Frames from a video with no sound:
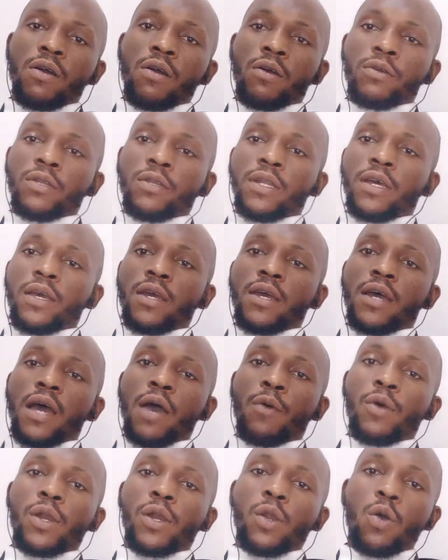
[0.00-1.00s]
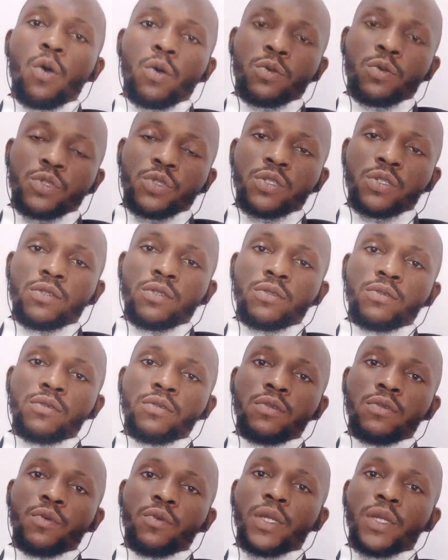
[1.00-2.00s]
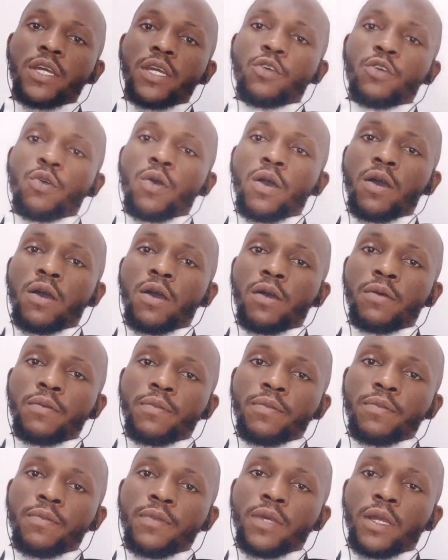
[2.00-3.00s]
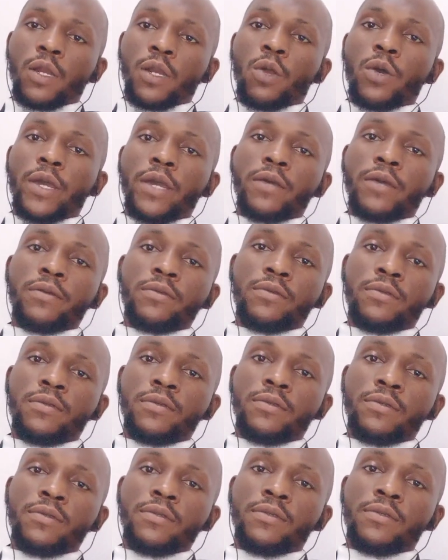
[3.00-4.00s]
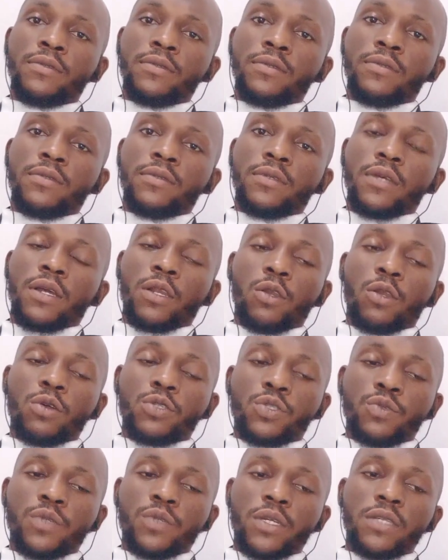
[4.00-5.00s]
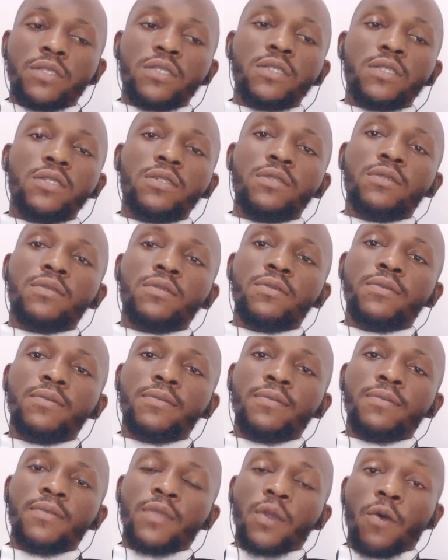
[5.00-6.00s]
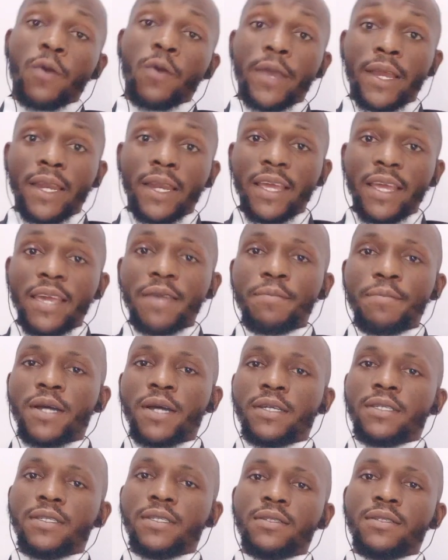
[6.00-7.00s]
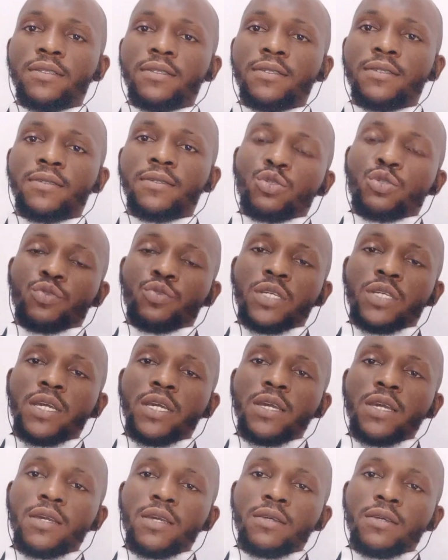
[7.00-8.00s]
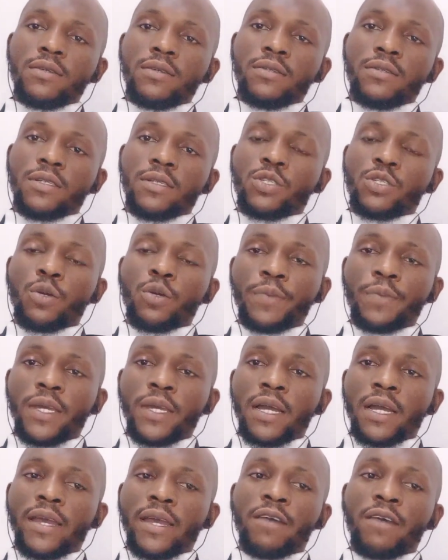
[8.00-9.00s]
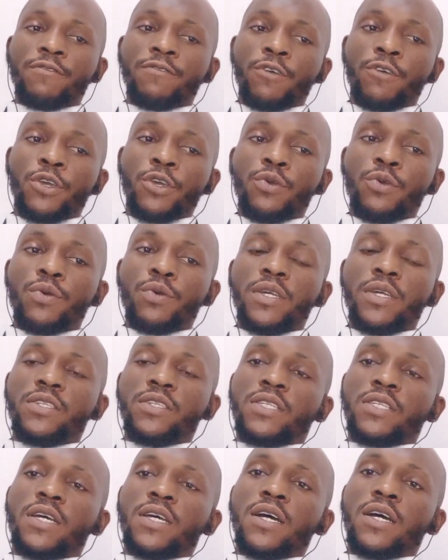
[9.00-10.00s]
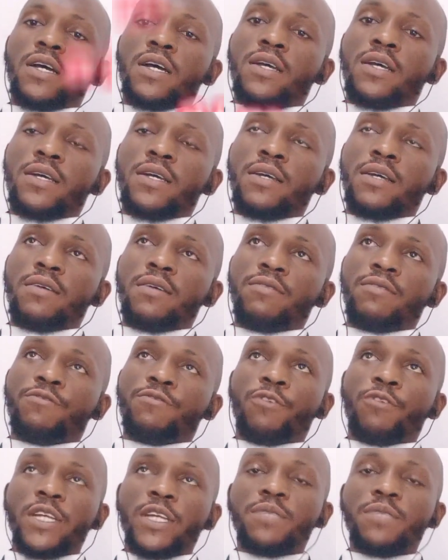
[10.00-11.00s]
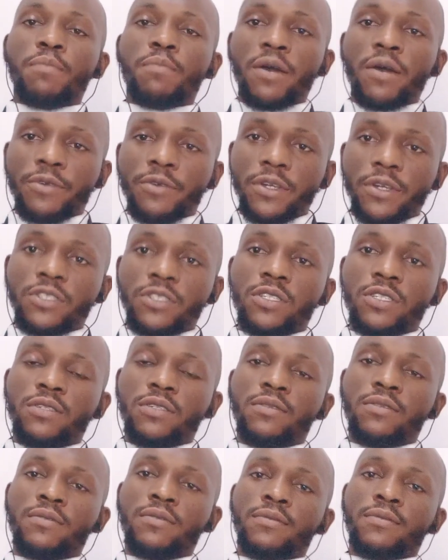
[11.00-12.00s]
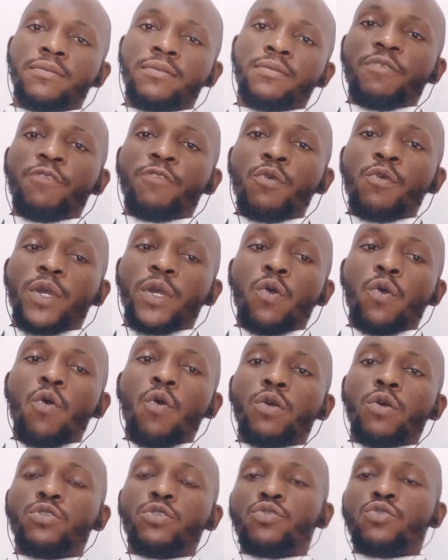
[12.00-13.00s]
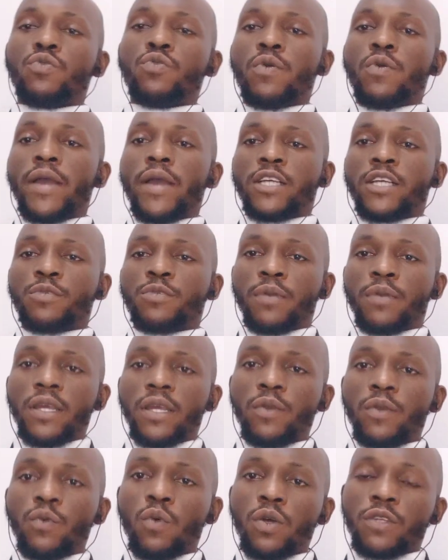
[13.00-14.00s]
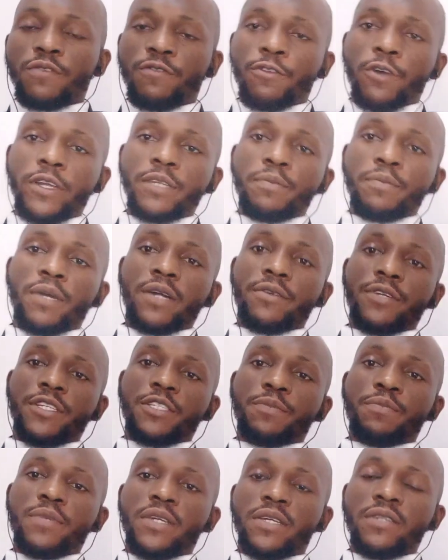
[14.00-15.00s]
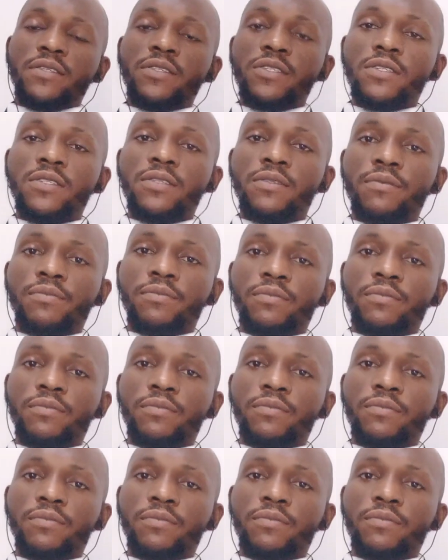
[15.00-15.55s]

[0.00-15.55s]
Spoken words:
on our laws, whether you are a lawyer, a law student, or a layman. Today, the topic I have for you is void marriage. Before we go on to explain what void marriage means,